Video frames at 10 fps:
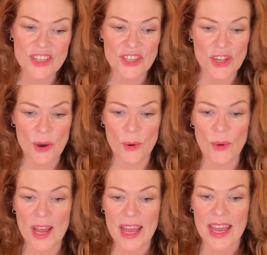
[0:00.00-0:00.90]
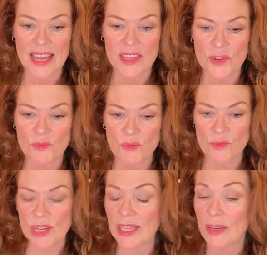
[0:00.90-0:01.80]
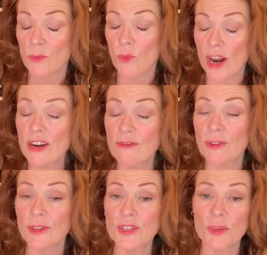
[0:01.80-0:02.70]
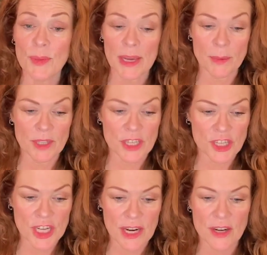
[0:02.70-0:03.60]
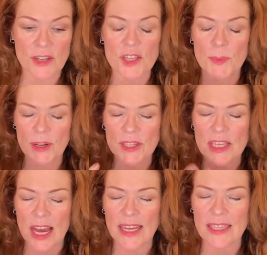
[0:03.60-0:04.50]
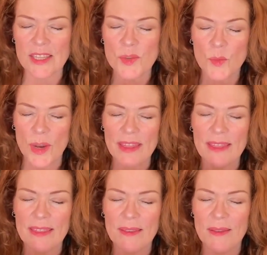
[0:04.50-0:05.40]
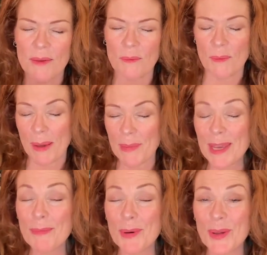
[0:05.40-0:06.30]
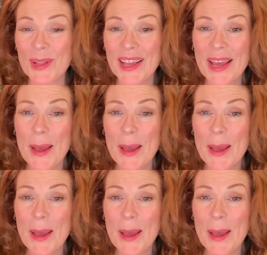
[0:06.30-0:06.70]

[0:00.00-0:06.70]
So it's really wonderful to be able to share Spirit's guidance with my people.